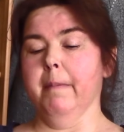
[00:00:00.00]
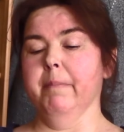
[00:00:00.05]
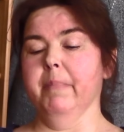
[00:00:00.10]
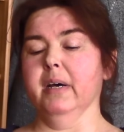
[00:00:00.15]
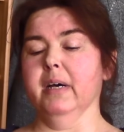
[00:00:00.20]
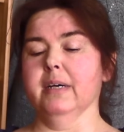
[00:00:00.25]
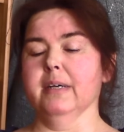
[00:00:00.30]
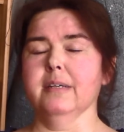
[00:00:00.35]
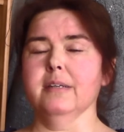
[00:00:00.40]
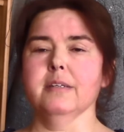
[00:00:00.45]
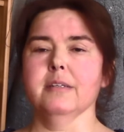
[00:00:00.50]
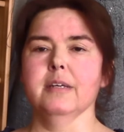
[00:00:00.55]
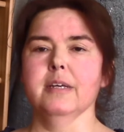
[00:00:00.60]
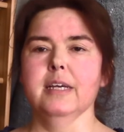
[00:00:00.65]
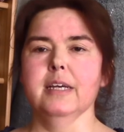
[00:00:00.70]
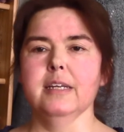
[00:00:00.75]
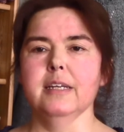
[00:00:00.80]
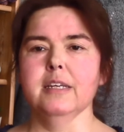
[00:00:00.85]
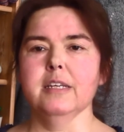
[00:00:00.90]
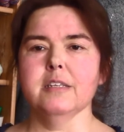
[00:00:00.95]
but
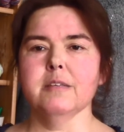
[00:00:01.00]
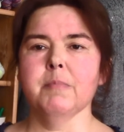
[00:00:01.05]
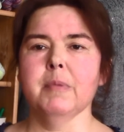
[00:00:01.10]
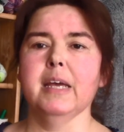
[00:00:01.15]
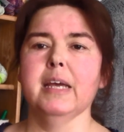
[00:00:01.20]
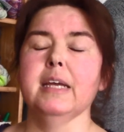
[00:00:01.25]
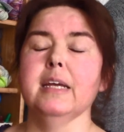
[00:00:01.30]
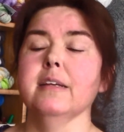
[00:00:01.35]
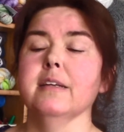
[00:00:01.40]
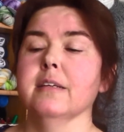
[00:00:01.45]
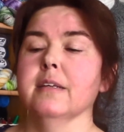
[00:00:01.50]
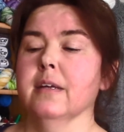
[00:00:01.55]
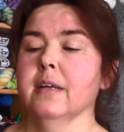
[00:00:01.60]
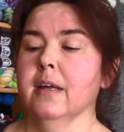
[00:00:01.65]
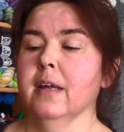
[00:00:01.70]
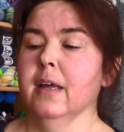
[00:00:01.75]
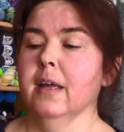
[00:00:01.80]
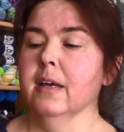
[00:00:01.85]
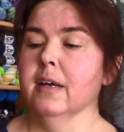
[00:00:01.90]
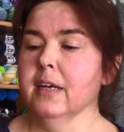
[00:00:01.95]
it is made
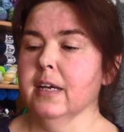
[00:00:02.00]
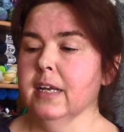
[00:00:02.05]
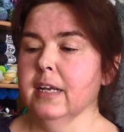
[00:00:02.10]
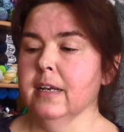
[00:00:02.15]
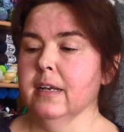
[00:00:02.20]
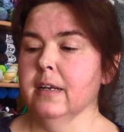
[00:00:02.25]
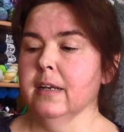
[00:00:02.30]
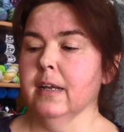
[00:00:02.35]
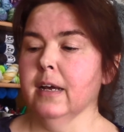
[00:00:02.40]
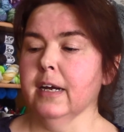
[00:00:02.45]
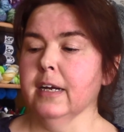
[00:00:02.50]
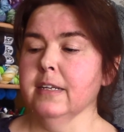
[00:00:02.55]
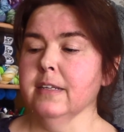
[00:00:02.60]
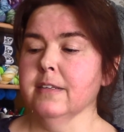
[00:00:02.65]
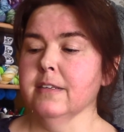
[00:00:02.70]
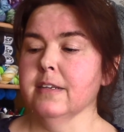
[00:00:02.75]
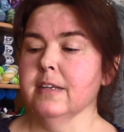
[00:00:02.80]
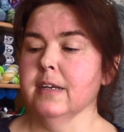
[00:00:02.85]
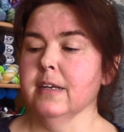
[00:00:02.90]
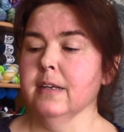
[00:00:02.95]
in
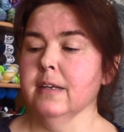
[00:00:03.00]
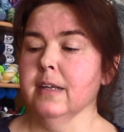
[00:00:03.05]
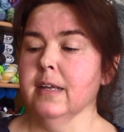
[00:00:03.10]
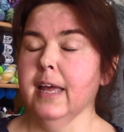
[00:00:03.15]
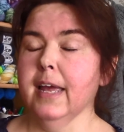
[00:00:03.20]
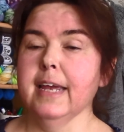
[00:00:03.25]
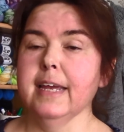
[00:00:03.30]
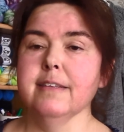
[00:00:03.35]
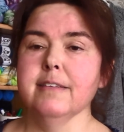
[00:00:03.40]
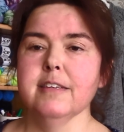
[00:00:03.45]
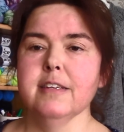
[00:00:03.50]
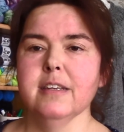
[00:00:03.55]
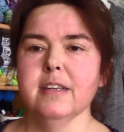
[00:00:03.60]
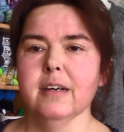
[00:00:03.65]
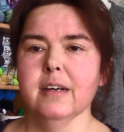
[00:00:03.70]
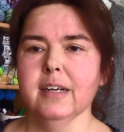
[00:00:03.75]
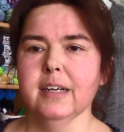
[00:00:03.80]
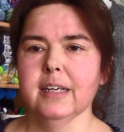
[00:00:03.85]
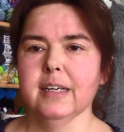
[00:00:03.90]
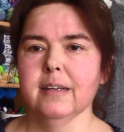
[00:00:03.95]

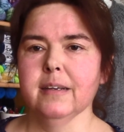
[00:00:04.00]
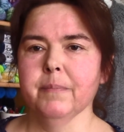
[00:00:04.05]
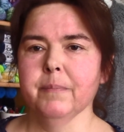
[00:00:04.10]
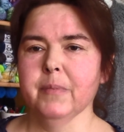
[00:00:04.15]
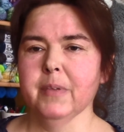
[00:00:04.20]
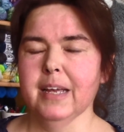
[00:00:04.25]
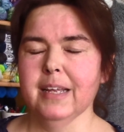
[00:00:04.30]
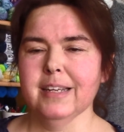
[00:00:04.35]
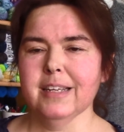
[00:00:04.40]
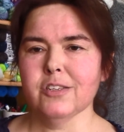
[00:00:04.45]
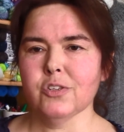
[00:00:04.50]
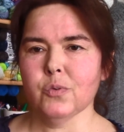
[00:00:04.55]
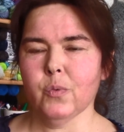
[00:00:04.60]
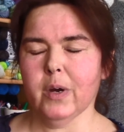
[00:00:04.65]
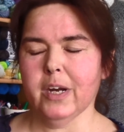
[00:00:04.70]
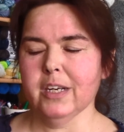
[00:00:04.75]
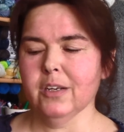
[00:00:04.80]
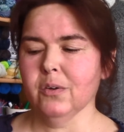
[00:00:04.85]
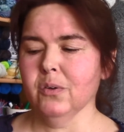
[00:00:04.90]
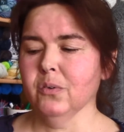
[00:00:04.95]
1989, and that's
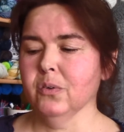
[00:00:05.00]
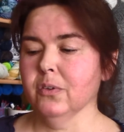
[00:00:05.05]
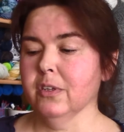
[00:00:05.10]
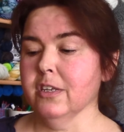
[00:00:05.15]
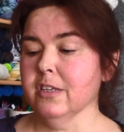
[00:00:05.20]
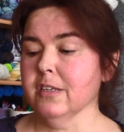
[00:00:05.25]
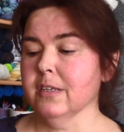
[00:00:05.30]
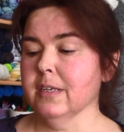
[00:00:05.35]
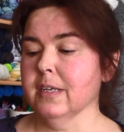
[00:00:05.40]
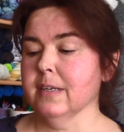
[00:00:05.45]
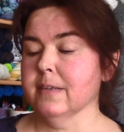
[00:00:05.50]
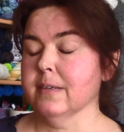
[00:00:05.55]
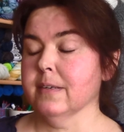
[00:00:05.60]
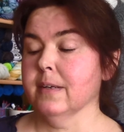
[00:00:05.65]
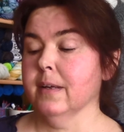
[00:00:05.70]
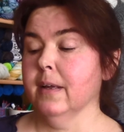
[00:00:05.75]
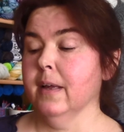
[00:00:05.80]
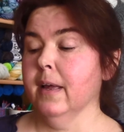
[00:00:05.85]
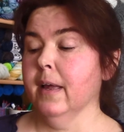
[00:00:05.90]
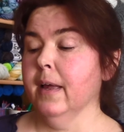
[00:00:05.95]
quite old, isn't it?
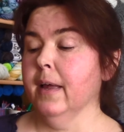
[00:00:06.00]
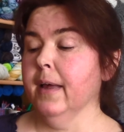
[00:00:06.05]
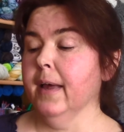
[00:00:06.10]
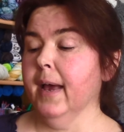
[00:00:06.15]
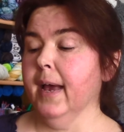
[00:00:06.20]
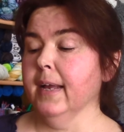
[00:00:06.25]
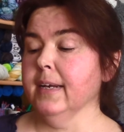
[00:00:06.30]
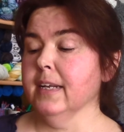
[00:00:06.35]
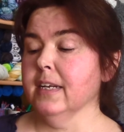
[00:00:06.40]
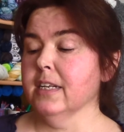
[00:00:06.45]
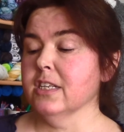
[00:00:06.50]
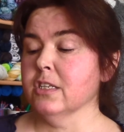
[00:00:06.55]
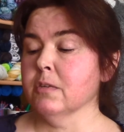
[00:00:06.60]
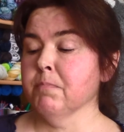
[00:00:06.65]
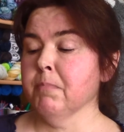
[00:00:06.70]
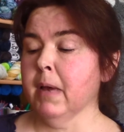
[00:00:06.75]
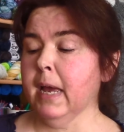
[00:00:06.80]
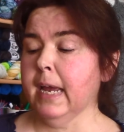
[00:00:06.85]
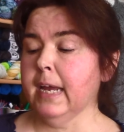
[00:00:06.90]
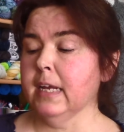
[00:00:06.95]
And it is
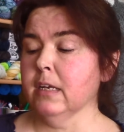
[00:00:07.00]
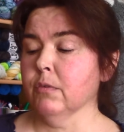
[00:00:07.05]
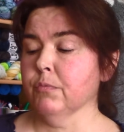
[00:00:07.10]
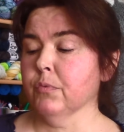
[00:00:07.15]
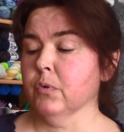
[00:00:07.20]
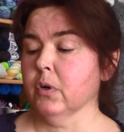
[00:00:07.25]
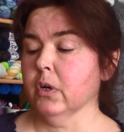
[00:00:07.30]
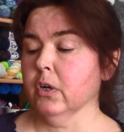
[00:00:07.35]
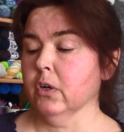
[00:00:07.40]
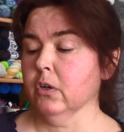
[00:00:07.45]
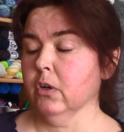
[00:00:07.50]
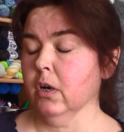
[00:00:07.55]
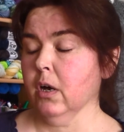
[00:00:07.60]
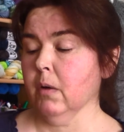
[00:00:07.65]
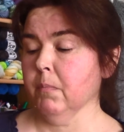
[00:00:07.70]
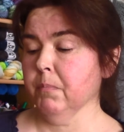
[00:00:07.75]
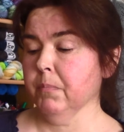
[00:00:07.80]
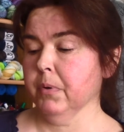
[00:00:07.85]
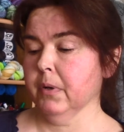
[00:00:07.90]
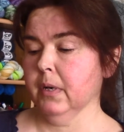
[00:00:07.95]
made for a
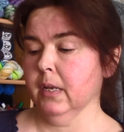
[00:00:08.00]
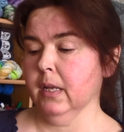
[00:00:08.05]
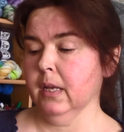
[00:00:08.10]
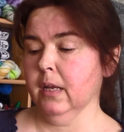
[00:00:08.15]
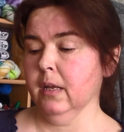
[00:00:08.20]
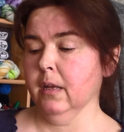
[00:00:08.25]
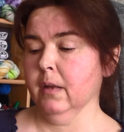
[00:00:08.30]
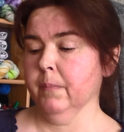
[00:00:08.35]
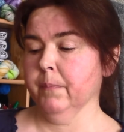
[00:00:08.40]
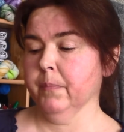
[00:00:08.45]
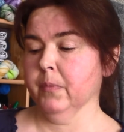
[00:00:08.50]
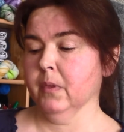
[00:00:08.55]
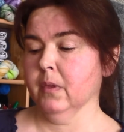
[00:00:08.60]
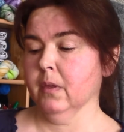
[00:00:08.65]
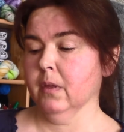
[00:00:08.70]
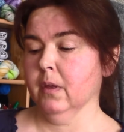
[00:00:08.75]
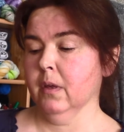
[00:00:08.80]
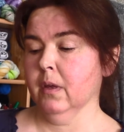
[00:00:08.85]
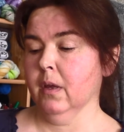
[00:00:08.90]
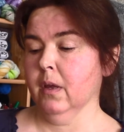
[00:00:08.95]
company,
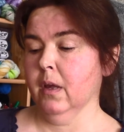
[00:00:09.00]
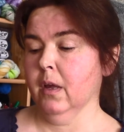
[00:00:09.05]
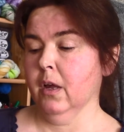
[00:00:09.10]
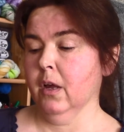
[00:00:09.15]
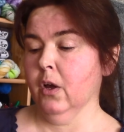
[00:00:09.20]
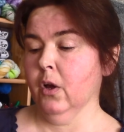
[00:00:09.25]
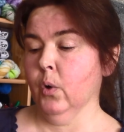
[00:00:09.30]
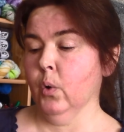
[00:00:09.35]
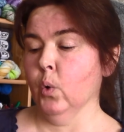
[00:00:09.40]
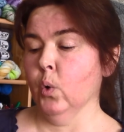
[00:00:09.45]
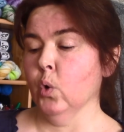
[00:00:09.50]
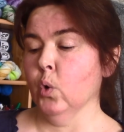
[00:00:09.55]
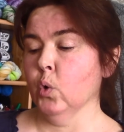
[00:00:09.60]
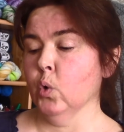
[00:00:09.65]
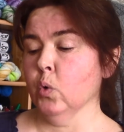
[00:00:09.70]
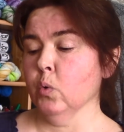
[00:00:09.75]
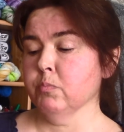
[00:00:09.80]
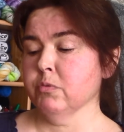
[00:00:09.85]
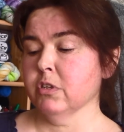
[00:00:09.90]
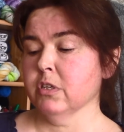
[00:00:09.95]

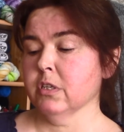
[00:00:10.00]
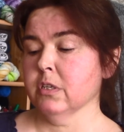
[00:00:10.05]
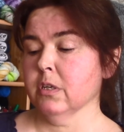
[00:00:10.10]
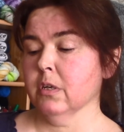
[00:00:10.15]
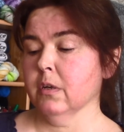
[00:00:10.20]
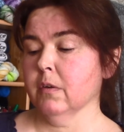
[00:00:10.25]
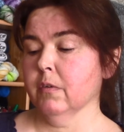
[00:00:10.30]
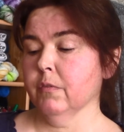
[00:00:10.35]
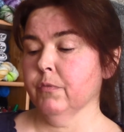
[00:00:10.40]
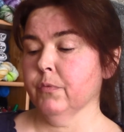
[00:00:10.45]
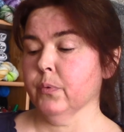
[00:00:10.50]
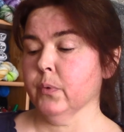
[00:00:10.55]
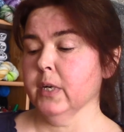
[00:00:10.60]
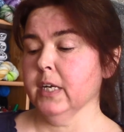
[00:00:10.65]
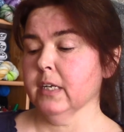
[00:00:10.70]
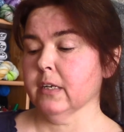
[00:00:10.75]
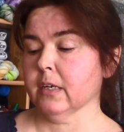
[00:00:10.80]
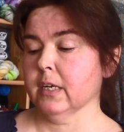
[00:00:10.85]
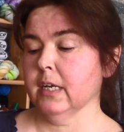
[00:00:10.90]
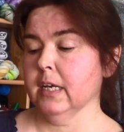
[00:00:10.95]
Hoops
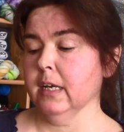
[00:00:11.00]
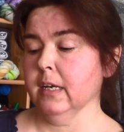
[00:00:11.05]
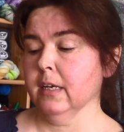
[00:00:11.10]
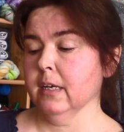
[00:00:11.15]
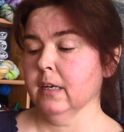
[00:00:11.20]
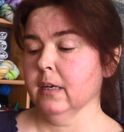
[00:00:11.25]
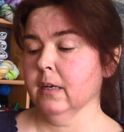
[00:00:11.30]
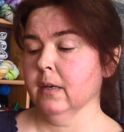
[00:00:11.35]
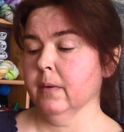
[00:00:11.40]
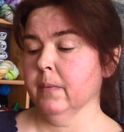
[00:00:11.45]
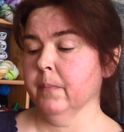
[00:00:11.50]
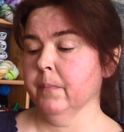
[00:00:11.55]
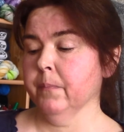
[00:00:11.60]
Friedrich